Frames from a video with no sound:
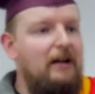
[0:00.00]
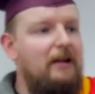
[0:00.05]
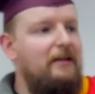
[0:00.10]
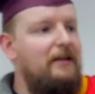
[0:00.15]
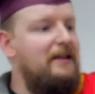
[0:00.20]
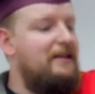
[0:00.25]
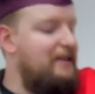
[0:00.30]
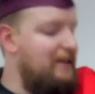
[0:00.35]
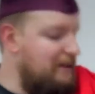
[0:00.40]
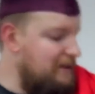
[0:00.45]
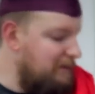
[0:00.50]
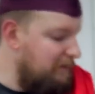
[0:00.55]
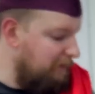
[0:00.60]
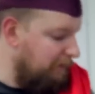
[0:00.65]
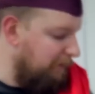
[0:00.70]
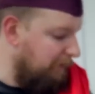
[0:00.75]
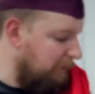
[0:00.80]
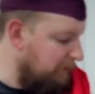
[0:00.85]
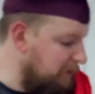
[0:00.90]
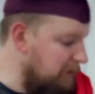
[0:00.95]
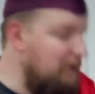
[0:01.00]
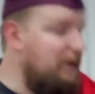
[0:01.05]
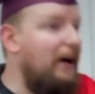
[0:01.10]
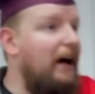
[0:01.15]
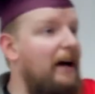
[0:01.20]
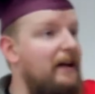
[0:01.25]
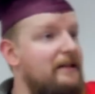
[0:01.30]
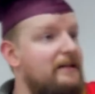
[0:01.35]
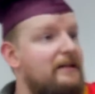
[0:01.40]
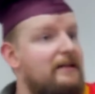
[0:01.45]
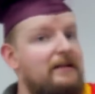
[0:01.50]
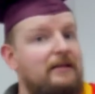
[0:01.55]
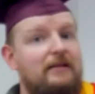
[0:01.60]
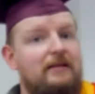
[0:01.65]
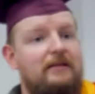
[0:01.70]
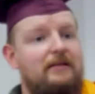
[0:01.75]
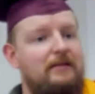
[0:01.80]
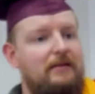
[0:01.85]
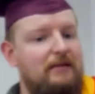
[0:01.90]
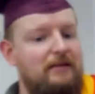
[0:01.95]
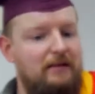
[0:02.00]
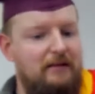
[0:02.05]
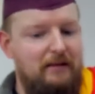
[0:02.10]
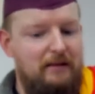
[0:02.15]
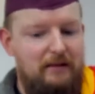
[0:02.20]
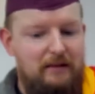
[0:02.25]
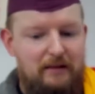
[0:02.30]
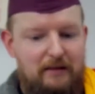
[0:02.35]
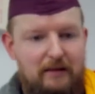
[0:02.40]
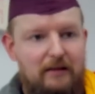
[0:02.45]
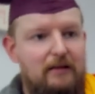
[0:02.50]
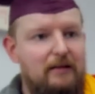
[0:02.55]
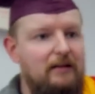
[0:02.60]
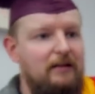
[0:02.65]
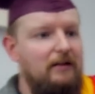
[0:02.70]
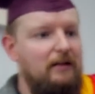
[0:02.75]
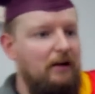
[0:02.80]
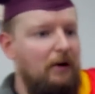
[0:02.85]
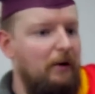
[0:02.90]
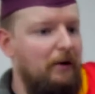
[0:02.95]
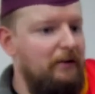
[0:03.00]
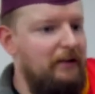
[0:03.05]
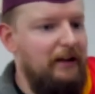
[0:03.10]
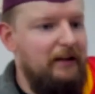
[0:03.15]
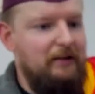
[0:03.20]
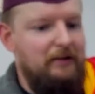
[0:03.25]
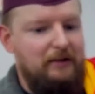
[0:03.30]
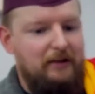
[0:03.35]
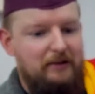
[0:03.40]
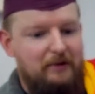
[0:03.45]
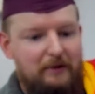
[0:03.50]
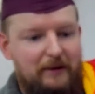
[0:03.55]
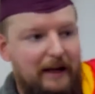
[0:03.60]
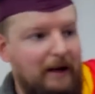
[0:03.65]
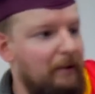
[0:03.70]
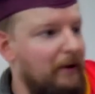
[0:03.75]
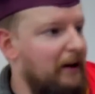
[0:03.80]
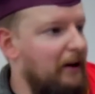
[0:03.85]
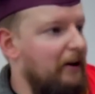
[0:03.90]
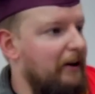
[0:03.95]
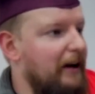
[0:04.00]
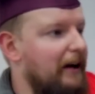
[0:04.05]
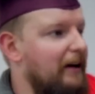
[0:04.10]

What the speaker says: This is for you guys. Oh, okay, you're gonna do it that way. All right.